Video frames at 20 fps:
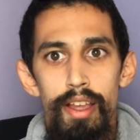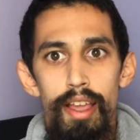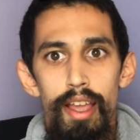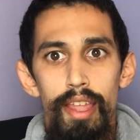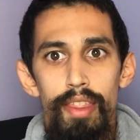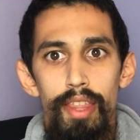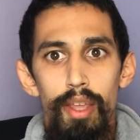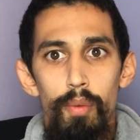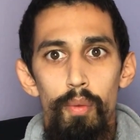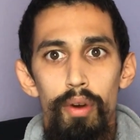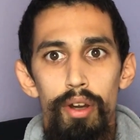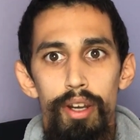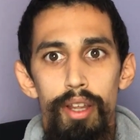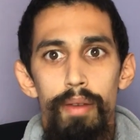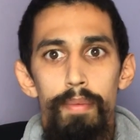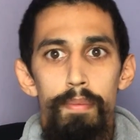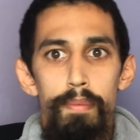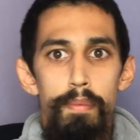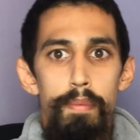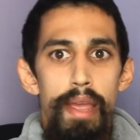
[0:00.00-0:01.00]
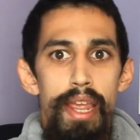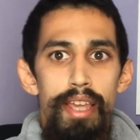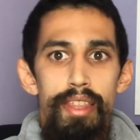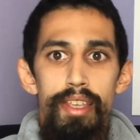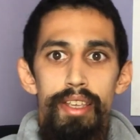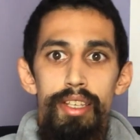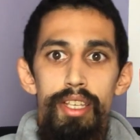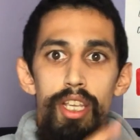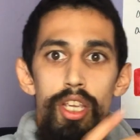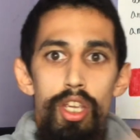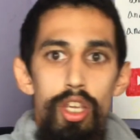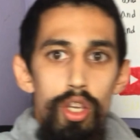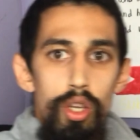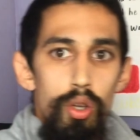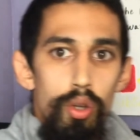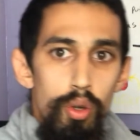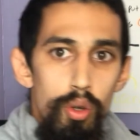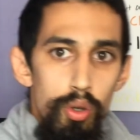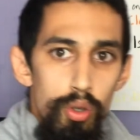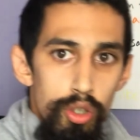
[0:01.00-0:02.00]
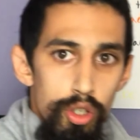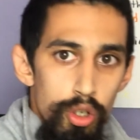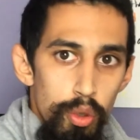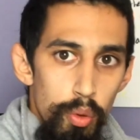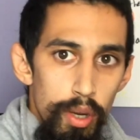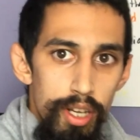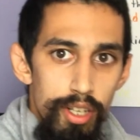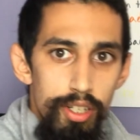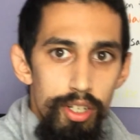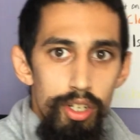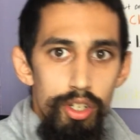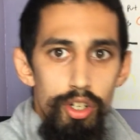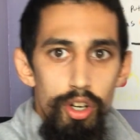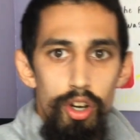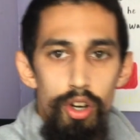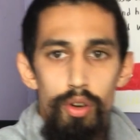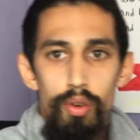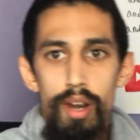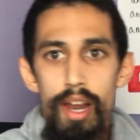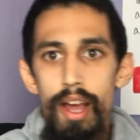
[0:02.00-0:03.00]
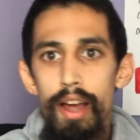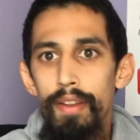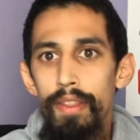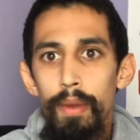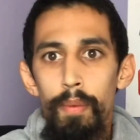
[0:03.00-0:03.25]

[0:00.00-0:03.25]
And they want to make this huge twist and turn around.